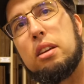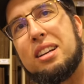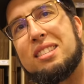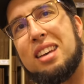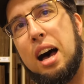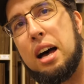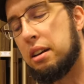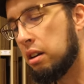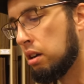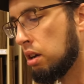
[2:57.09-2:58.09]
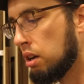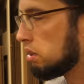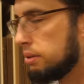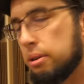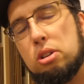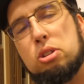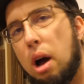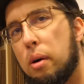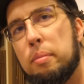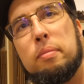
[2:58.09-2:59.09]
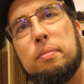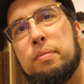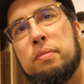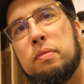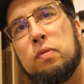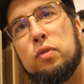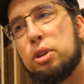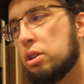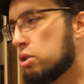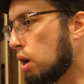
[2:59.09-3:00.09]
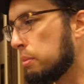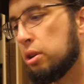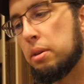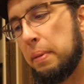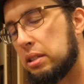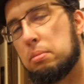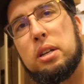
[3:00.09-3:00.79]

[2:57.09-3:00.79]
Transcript: in Catan. Mm. You can show them. You can show them and you can make some